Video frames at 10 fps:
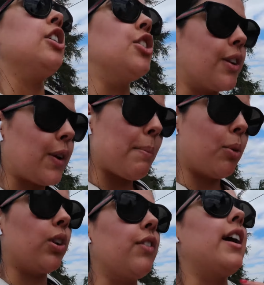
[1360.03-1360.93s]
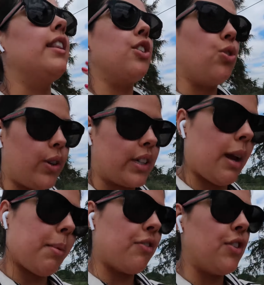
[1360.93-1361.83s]
you do get bored of it and then you're not
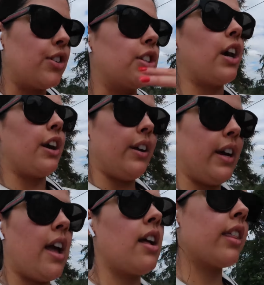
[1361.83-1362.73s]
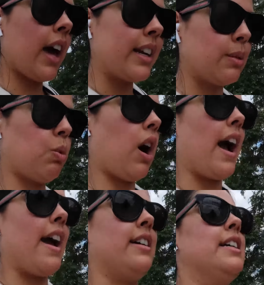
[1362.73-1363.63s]
excited by food. So that is
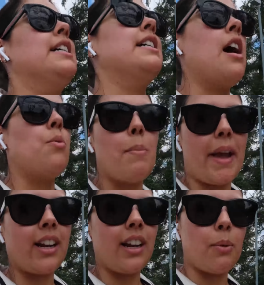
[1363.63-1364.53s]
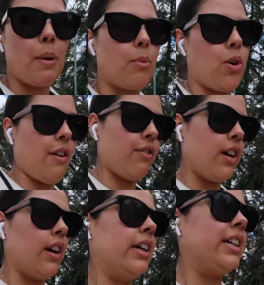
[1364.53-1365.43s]
why we're making a little bit more
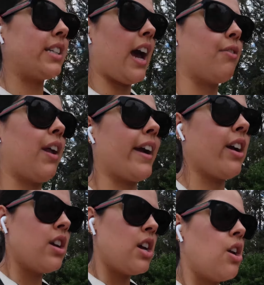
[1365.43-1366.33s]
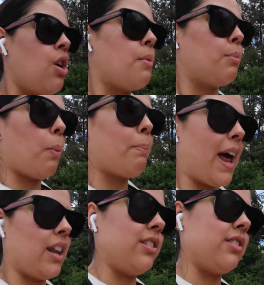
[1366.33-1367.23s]
effort to have like more
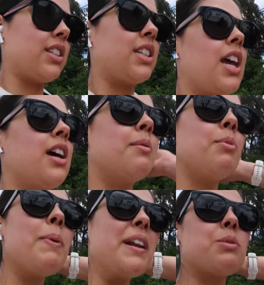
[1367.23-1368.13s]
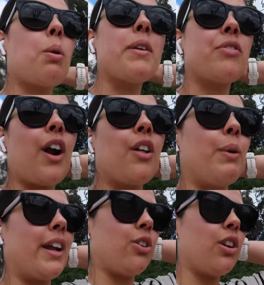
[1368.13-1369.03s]
balanced probably throughout the
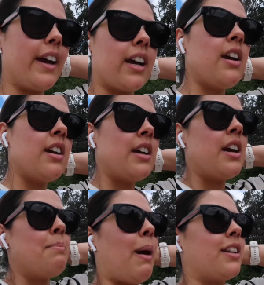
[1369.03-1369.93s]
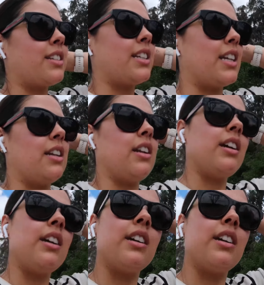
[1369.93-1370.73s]
week, not like balanced as in